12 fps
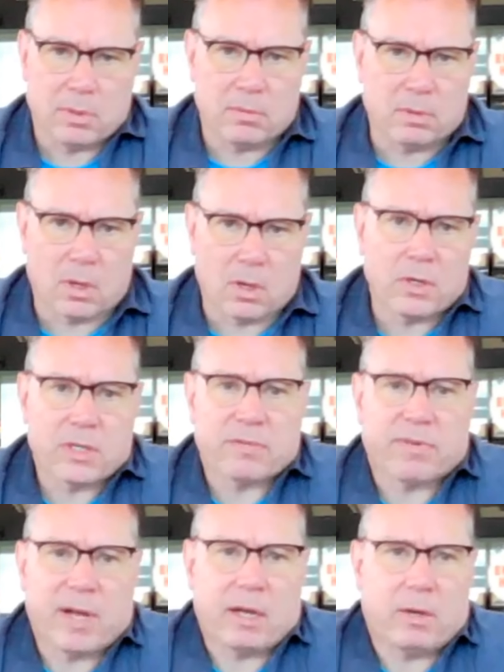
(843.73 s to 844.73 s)
a large
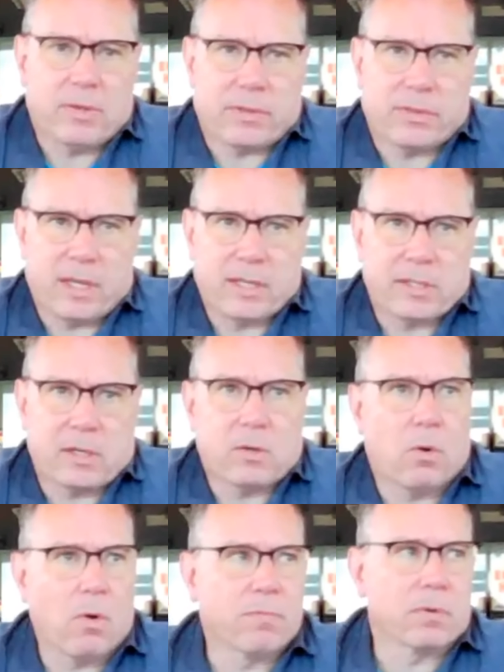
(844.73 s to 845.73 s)
file that they sent
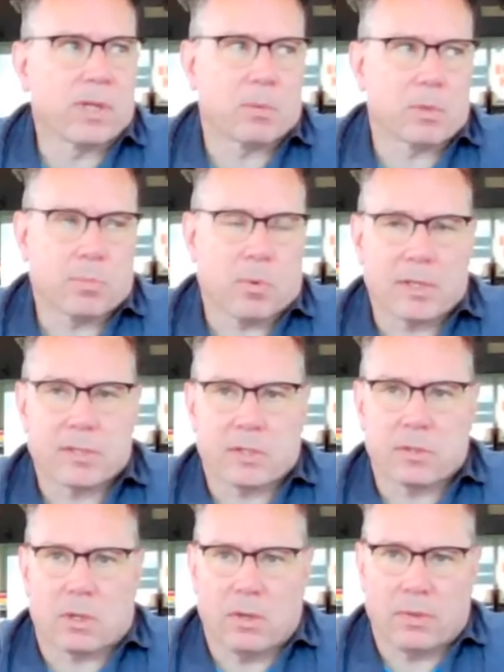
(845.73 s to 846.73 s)
over that was
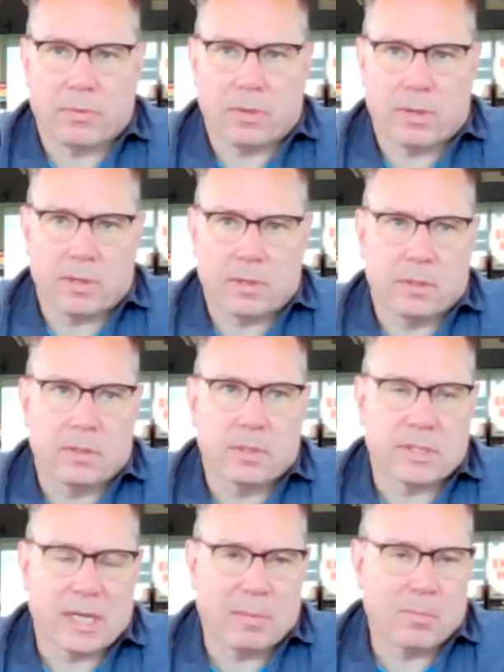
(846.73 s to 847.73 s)
processed all at the
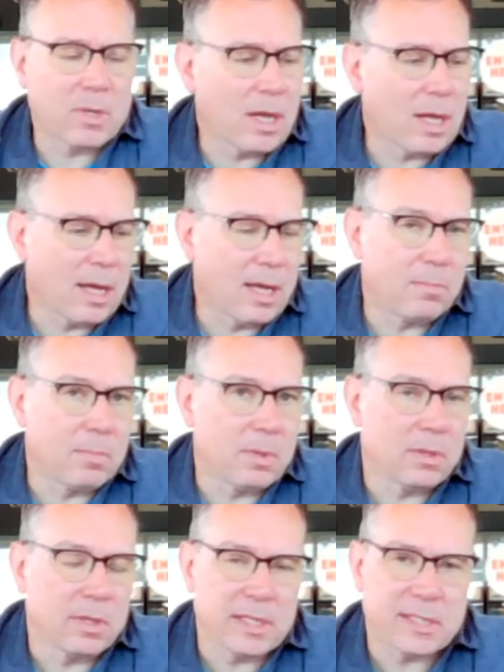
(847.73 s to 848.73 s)
same time.
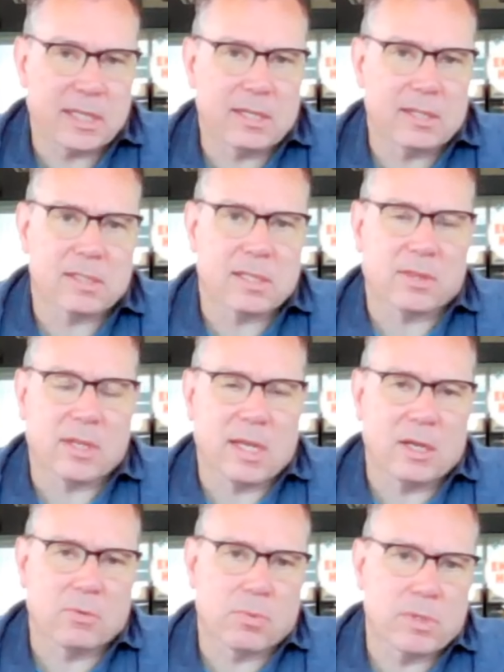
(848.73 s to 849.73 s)
The nice thing is that the
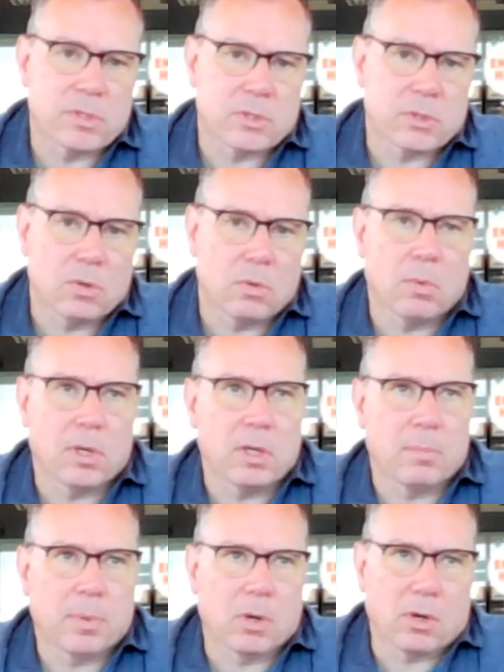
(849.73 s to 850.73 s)
entries show what
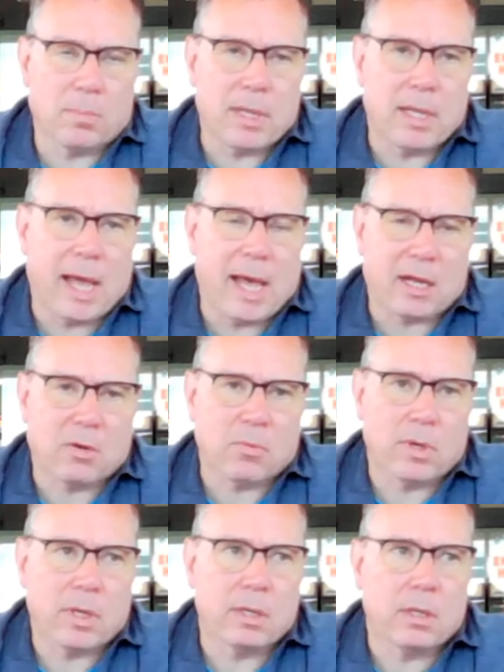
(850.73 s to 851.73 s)
appear to be
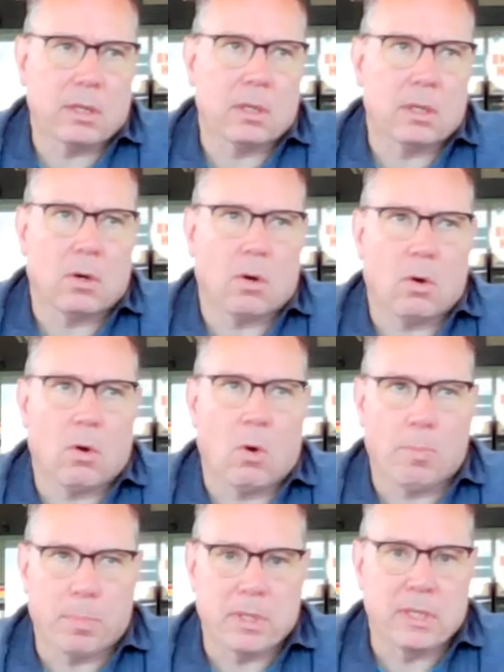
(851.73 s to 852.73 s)
accurate
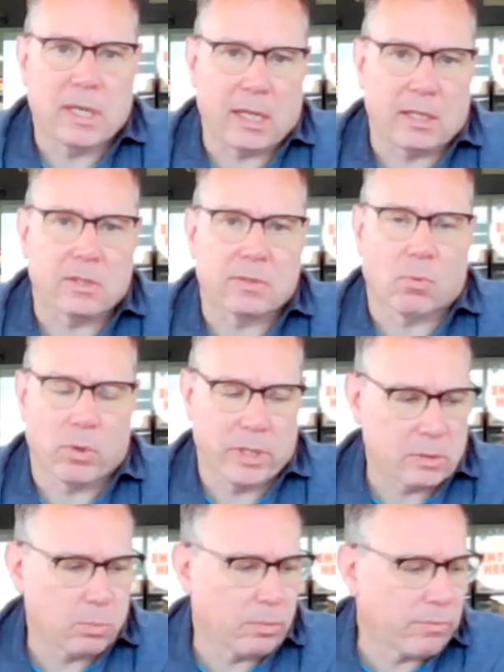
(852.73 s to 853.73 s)
open dates for
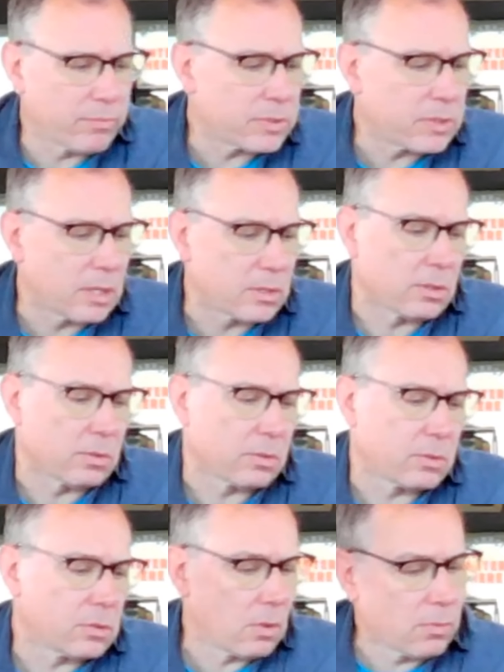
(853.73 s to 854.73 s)
each one of the
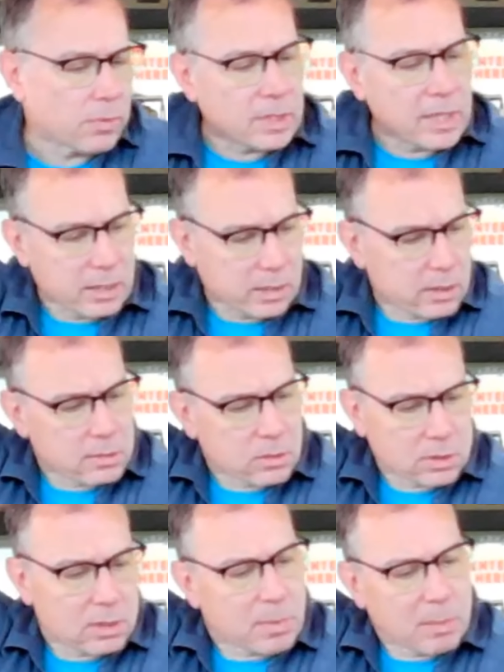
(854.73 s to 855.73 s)
stations. So the data does
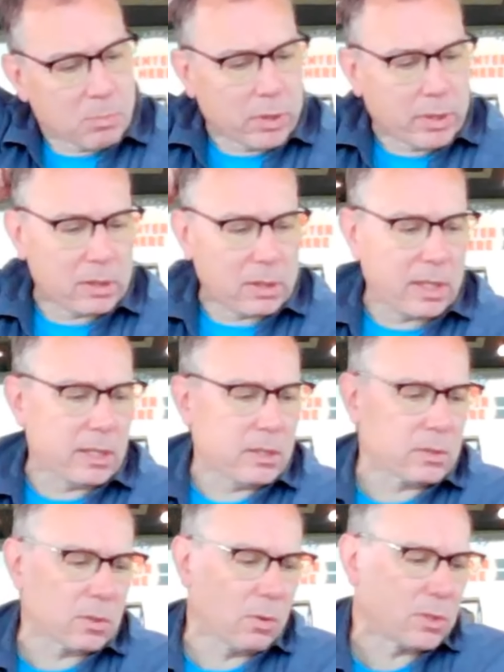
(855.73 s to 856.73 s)
look to be pretty
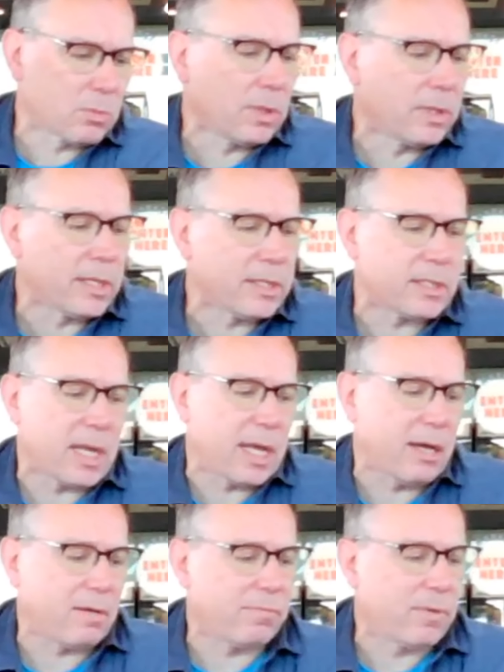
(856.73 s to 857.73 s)
clean. So it's really nice to
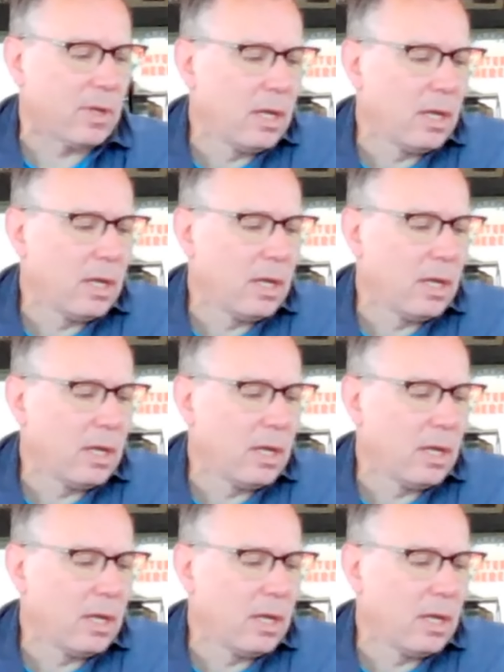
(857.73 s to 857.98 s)
have